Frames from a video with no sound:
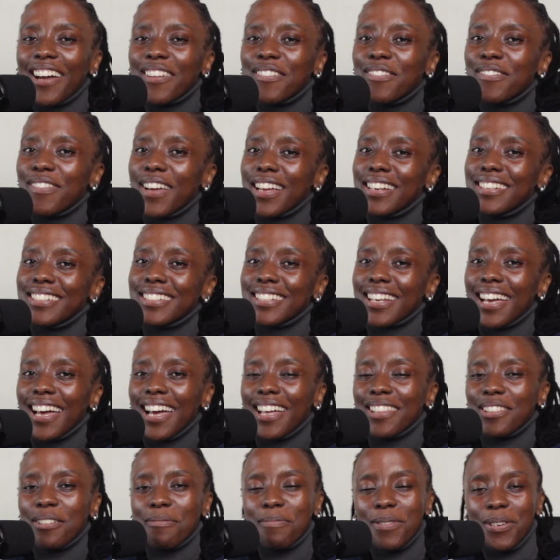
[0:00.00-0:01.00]
adventure,
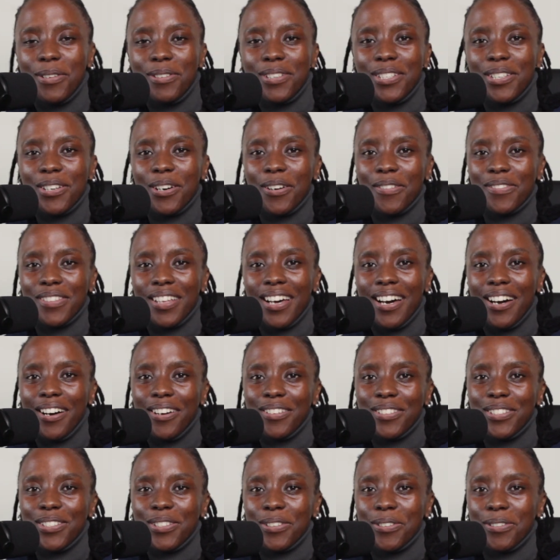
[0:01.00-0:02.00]
and the beauty of the
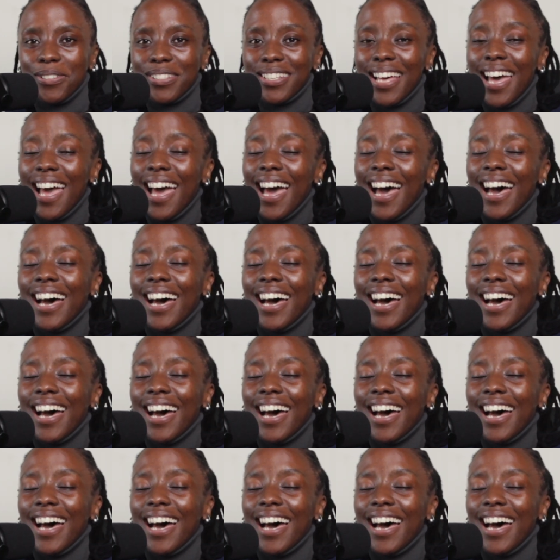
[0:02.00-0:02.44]
outdoors.